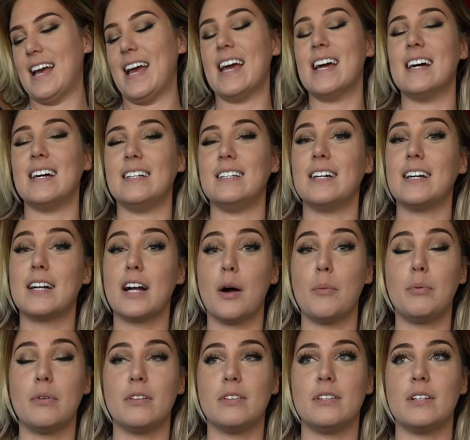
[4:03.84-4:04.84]
a
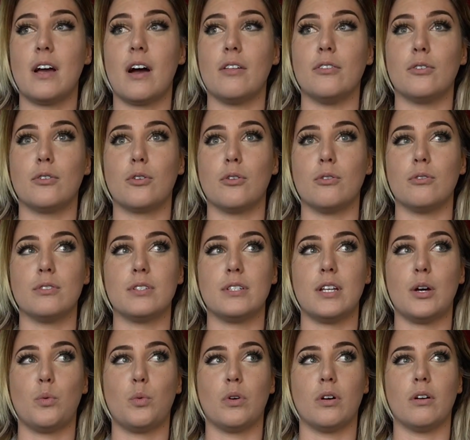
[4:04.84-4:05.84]
couple of the other girls
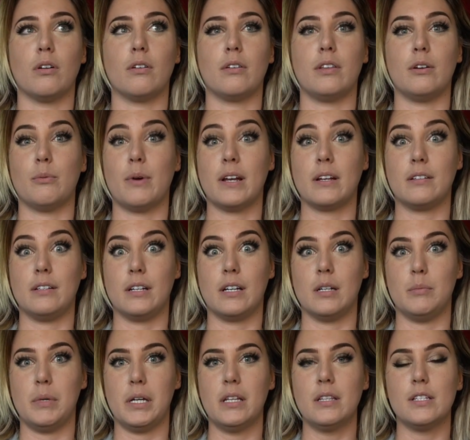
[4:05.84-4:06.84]
that were theoretically
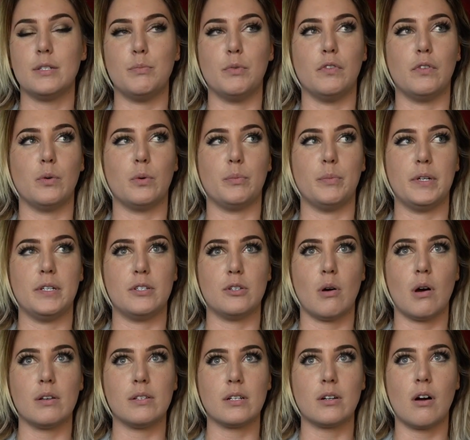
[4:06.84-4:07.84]
going to be in this movie with me.
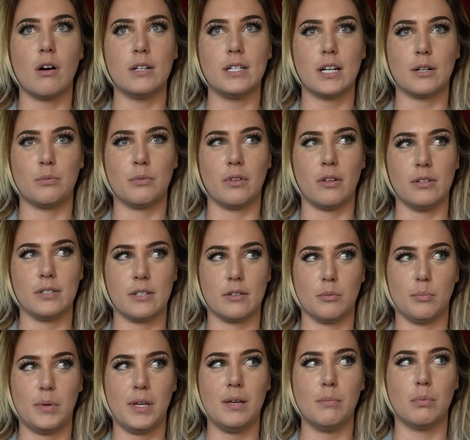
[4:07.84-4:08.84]
So I was in contact with all these
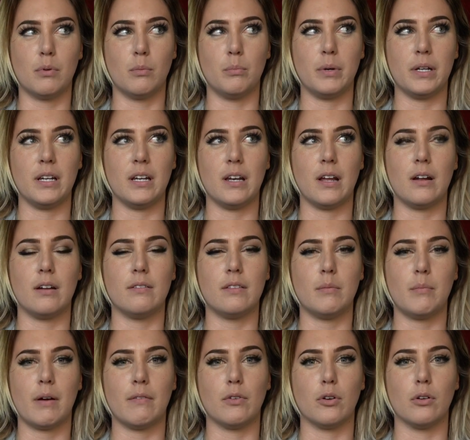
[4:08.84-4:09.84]
other people, but none of
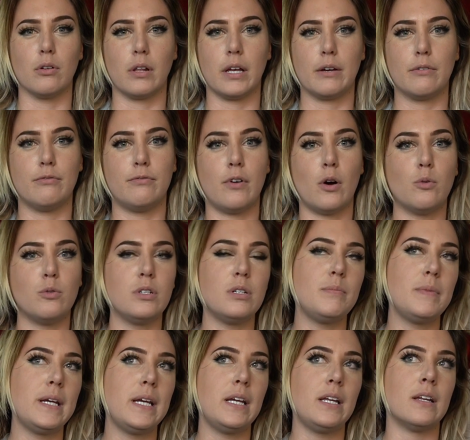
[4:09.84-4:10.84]
them ever like phoned
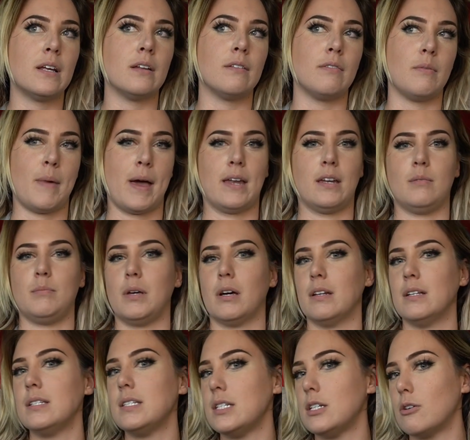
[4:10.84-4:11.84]
me. None of them added me
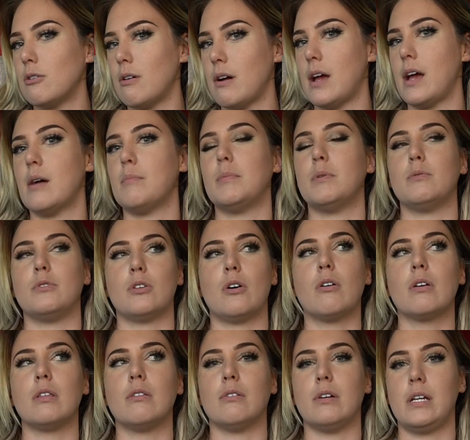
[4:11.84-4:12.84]
on Instagram. It was
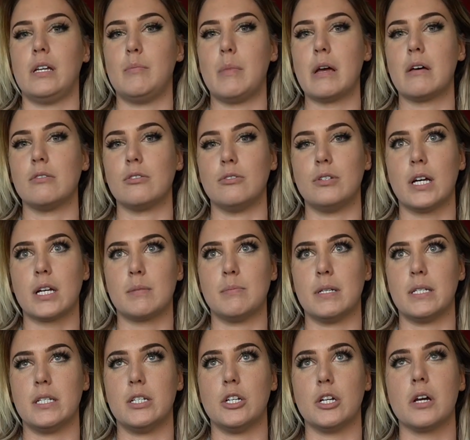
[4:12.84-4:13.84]
all either emails or text
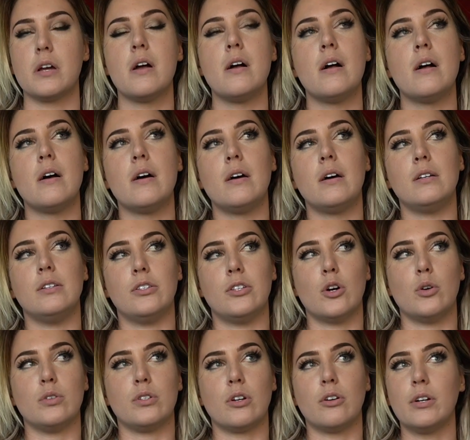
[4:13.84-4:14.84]
messaging.
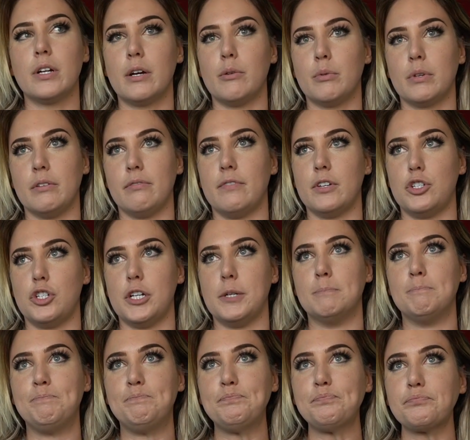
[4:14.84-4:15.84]
So it started to get really
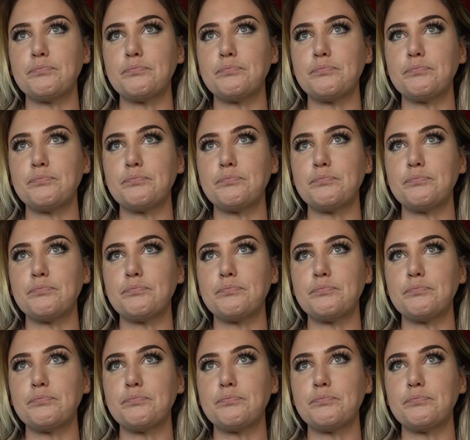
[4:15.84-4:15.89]
fishy.